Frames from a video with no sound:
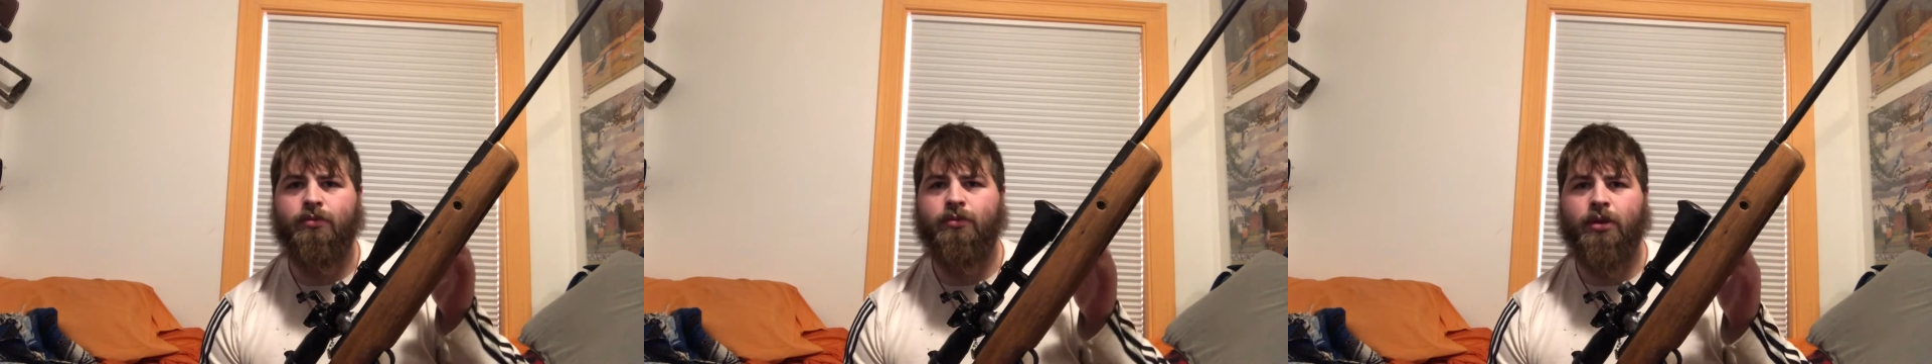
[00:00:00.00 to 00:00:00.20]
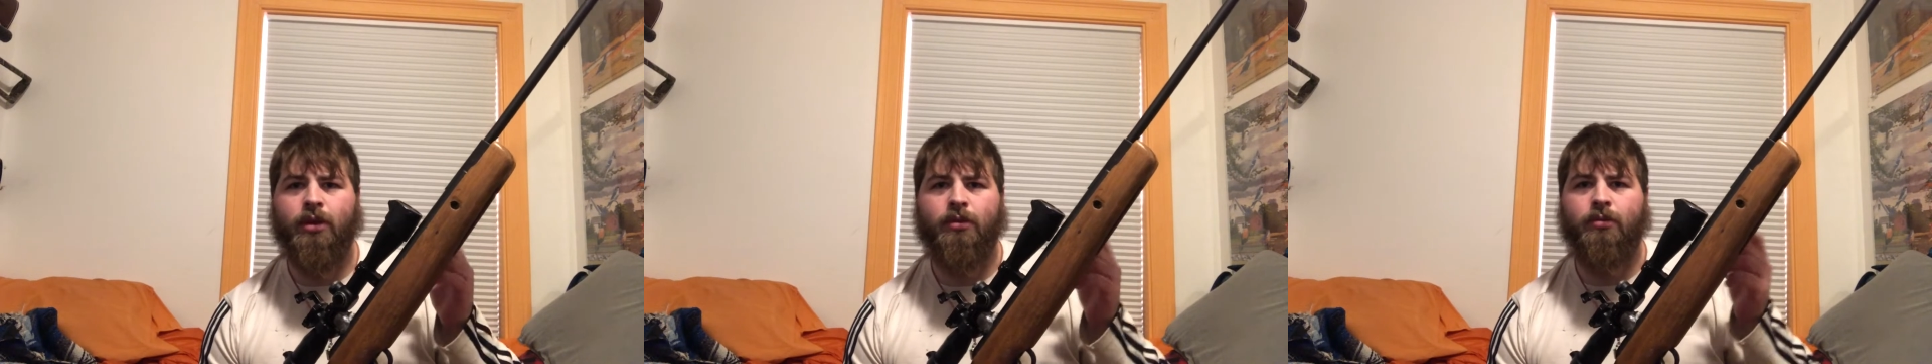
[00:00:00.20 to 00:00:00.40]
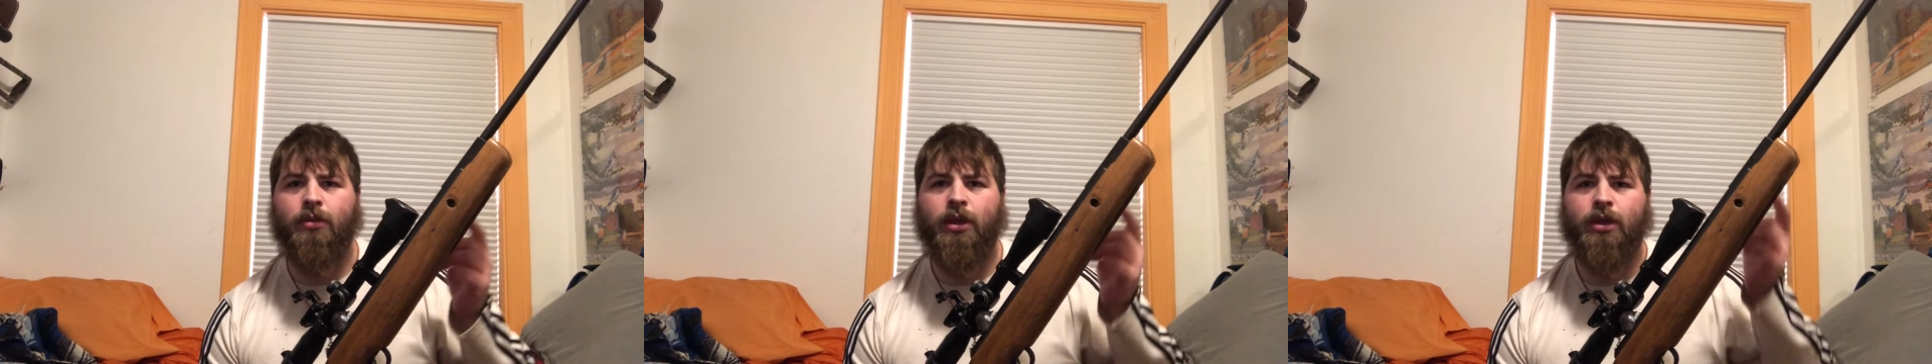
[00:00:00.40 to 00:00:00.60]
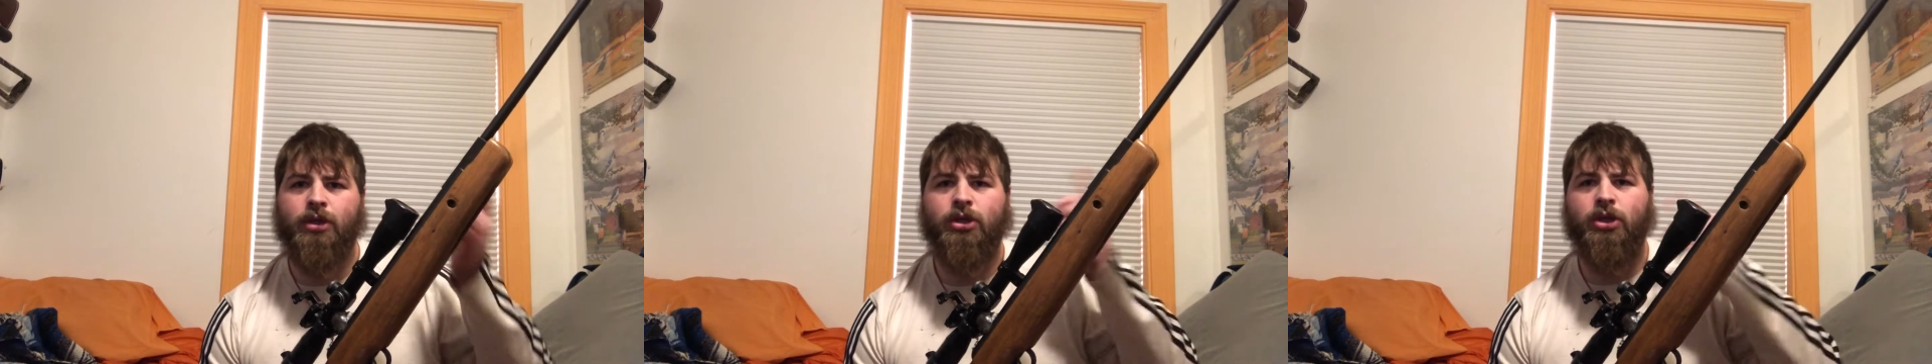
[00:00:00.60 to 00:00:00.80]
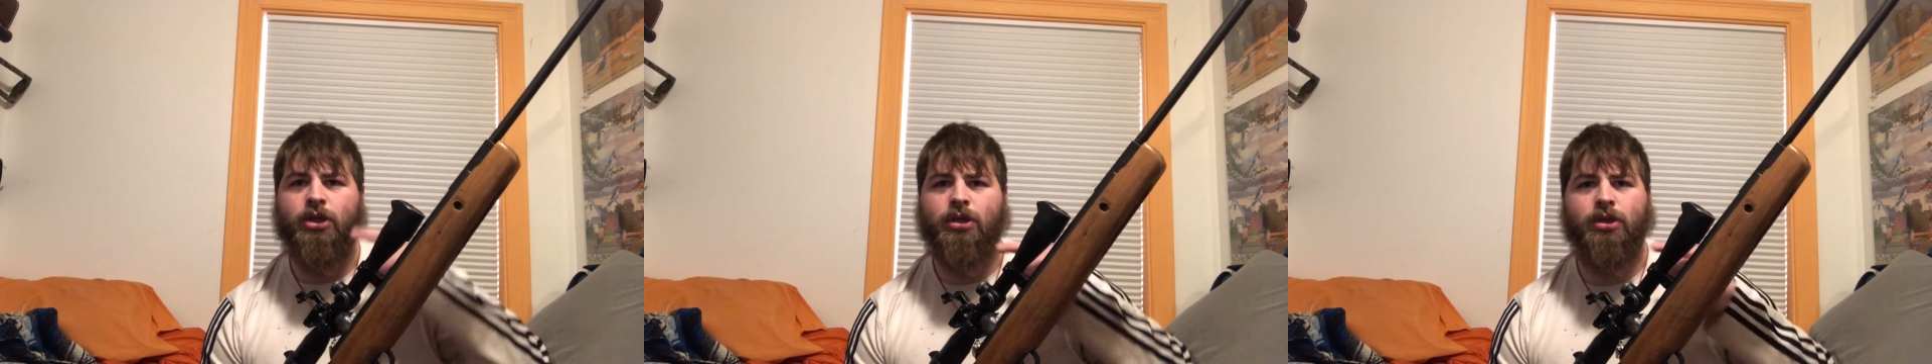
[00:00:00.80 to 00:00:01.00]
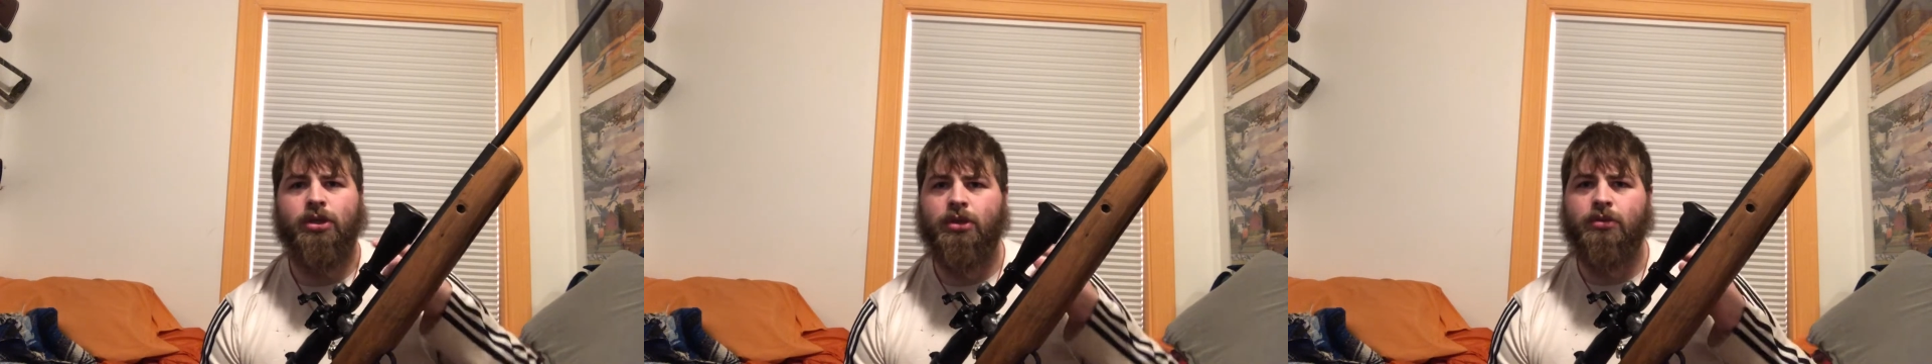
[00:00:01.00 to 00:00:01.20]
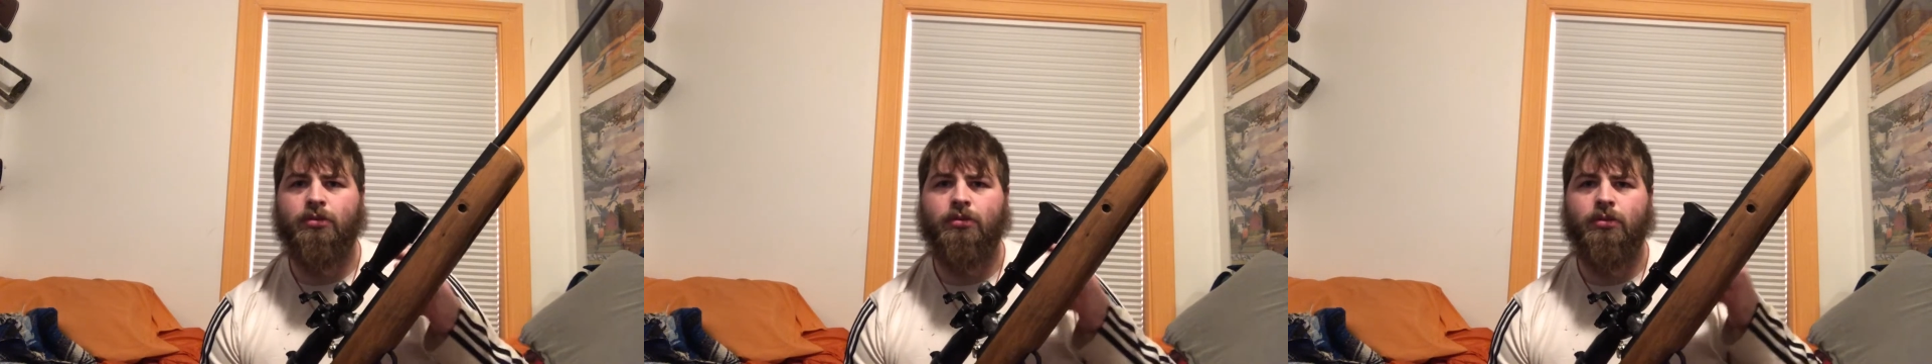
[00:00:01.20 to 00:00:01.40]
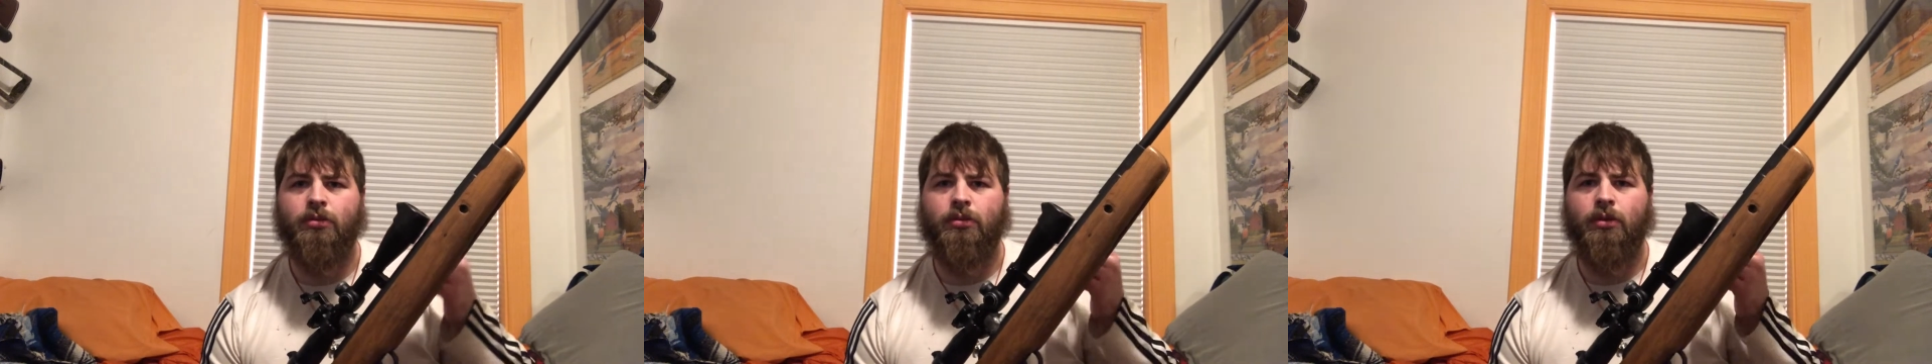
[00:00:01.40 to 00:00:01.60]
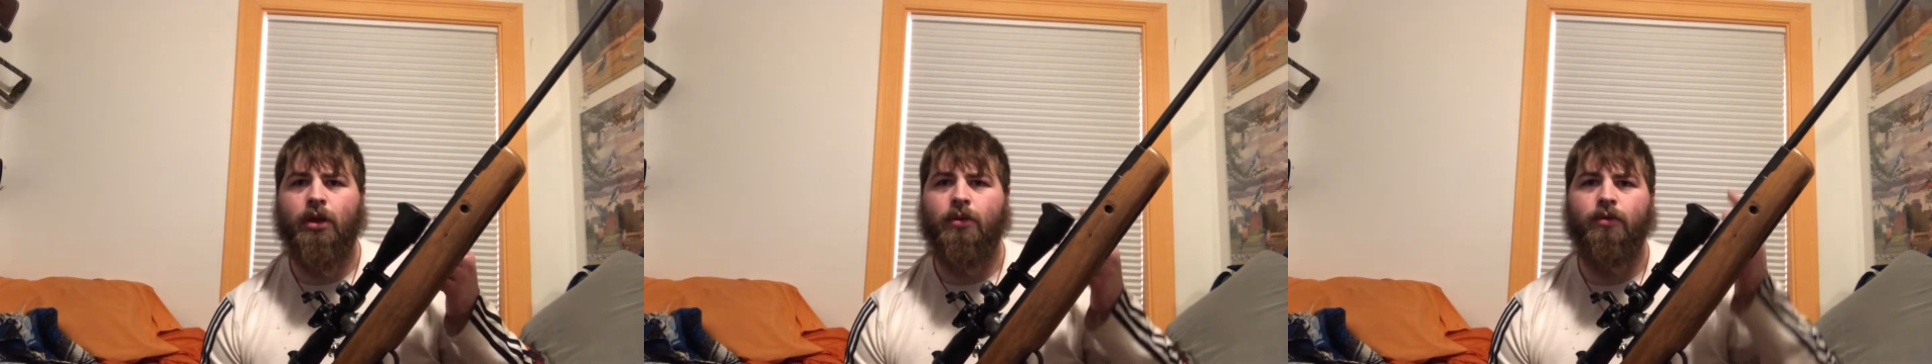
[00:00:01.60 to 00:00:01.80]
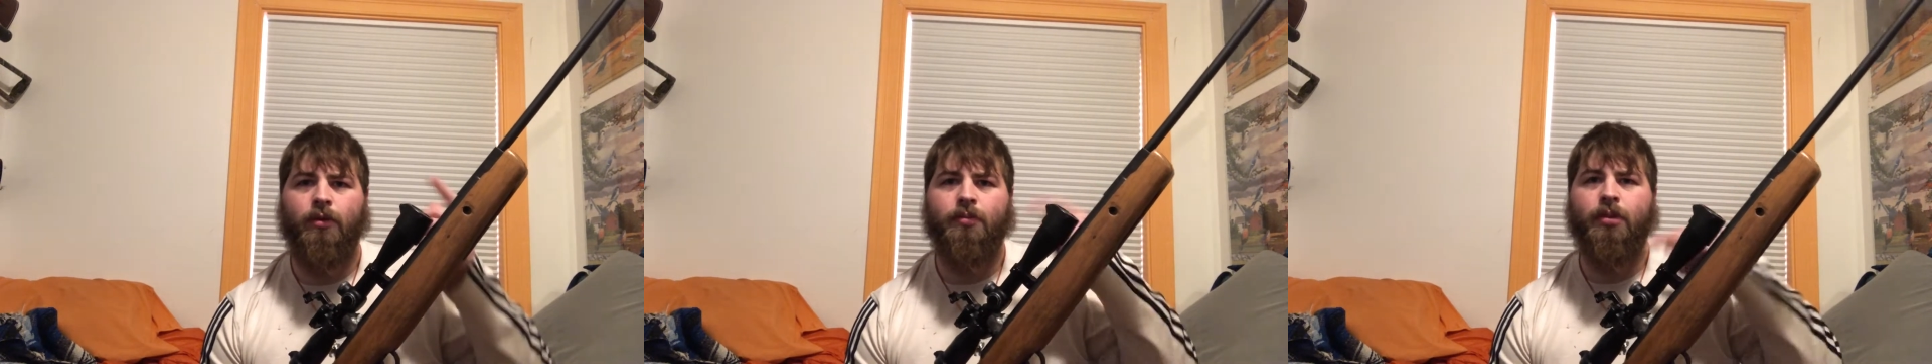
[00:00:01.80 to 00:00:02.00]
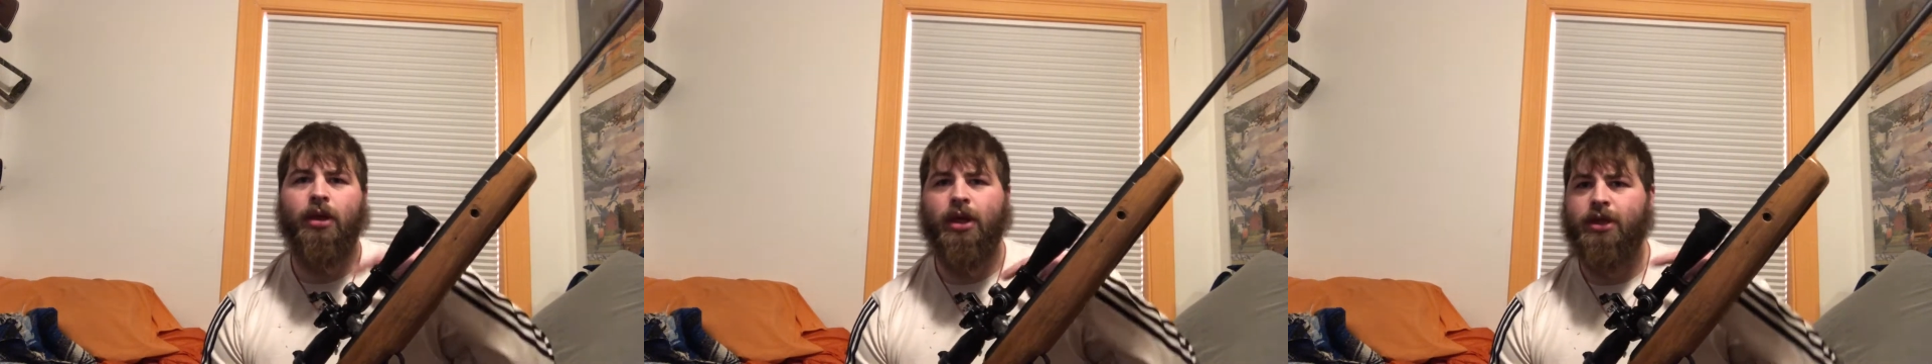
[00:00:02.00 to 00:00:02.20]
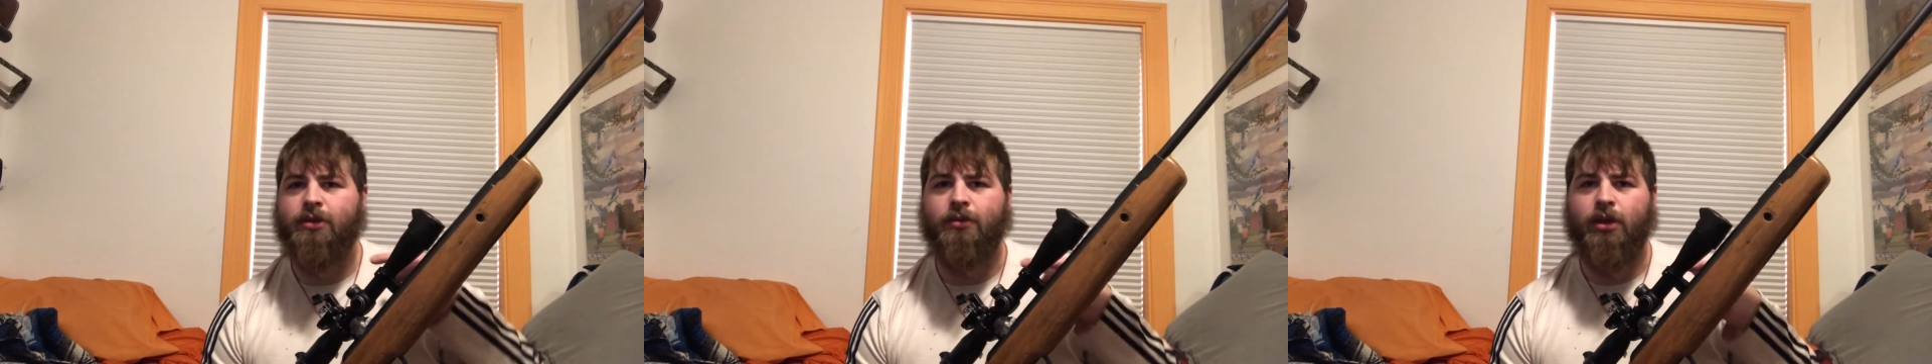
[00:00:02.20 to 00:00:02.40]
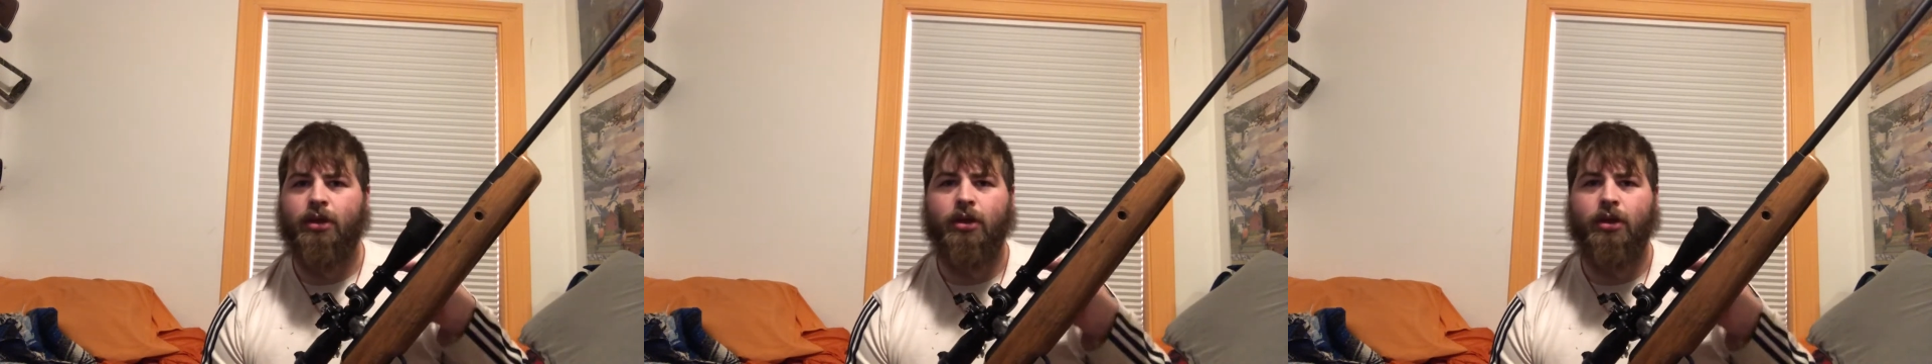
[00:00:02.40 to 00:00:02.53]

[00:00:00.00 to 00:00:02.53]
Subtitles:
but it's just a replacement.